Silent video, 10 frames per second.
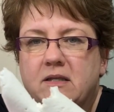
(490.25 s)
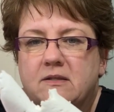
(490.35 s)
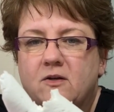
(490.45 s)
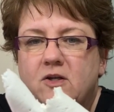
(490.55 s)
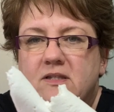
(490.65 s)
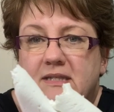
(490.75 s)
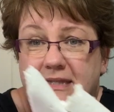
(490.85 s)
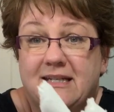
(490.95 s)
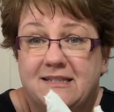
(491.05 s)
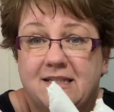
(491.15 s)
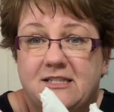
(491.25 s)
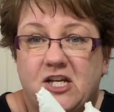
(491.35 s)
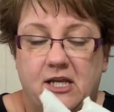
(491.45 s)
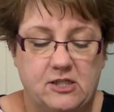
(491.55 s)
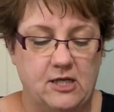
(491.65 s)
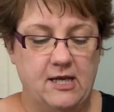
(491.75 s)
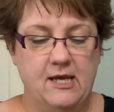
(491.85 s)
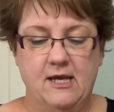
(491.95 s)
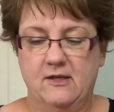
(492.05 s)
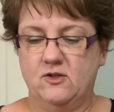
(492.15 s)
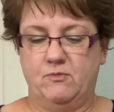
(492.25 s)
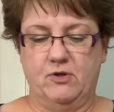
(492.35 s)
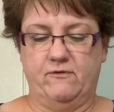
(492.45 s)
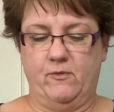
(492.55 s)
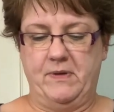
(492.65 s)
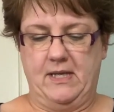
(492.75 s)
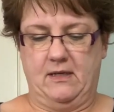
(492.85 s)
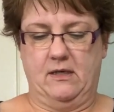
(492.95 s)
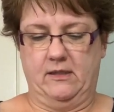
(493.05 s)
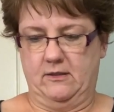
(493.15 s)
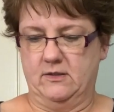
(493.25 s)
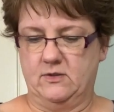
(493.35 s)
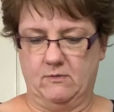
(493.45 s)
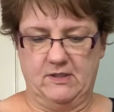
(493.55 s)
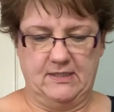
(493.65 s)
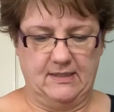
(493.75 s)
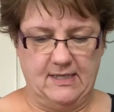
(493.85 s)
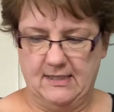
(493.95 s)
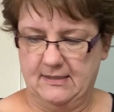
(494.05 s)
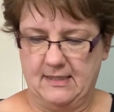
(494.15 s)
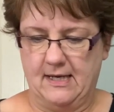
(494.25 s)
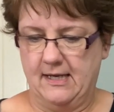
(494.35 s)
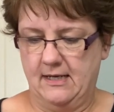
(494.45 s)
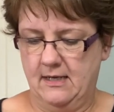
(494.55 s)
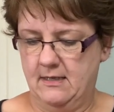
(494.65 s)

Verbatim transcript: So you can see that it did change to a beautiful pink color. So I'm gonna set that aside.